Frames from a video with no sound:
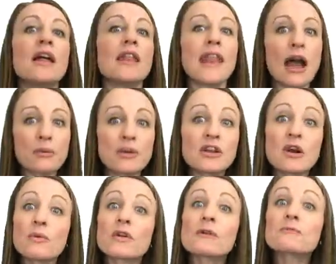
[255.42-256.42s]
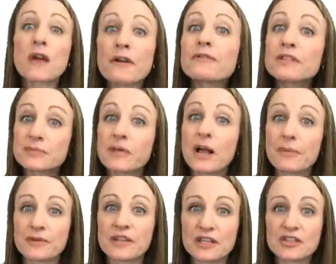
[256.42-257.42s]
now we know what our reference
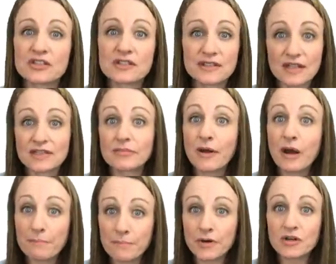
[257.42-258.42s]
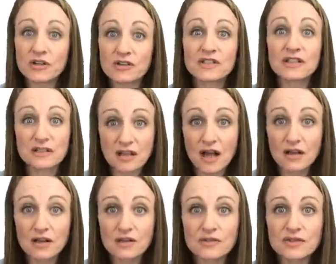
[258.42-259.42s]
population says about burgers and
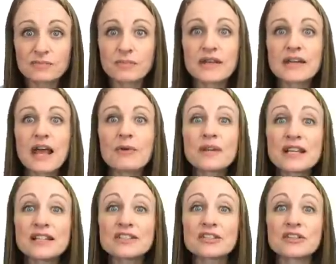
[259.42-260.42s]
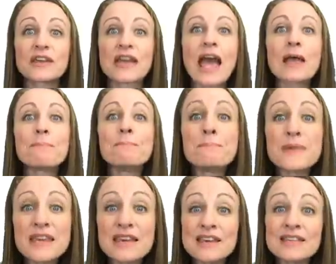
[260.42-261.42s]
tacos, but now we need to look at
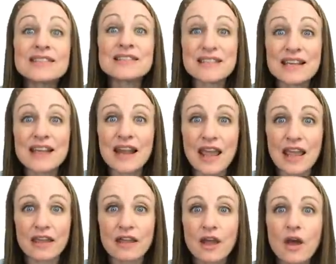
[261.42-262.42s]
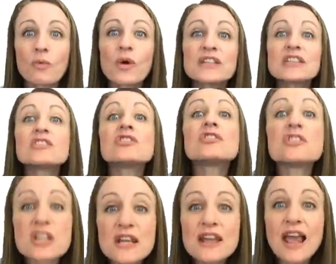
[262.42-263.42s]
B's DNA. What does
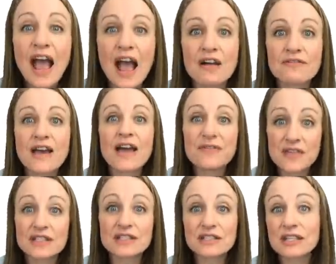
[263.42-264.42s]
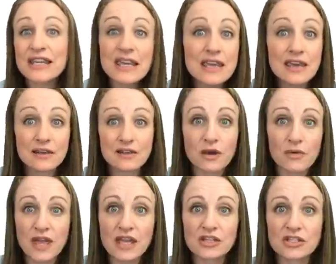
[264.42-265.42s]
she have at this key
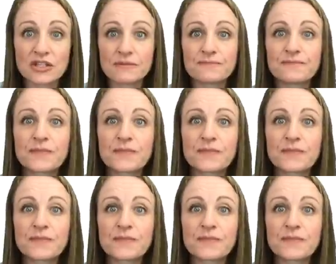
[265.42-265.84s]
location?